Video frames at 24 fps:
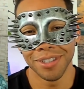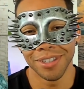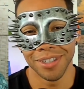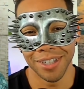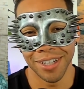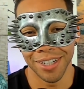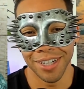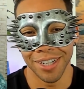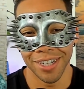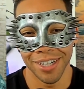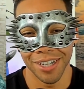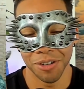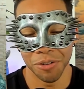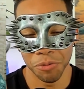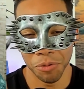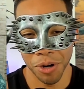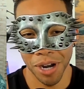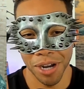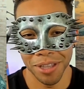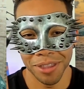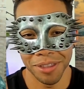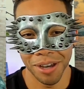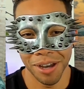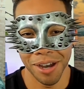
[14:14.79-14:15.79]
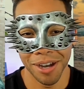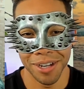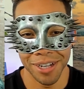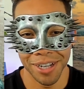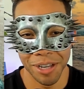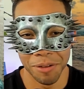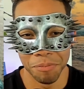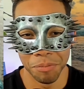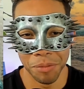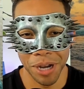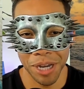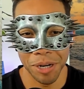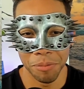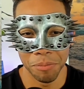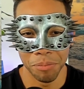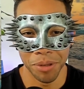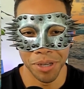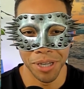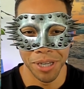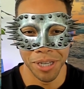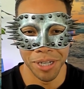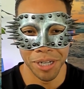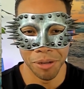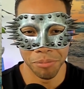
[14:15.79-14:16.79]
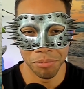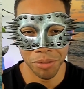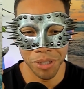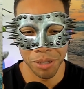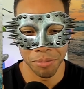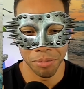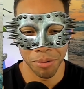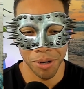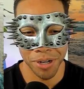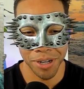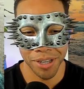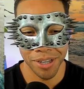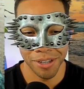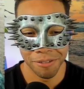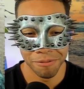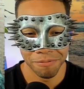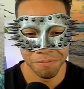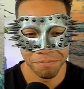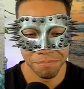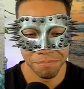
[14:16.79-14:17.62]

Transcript: scene in it where I thought it might have been a play party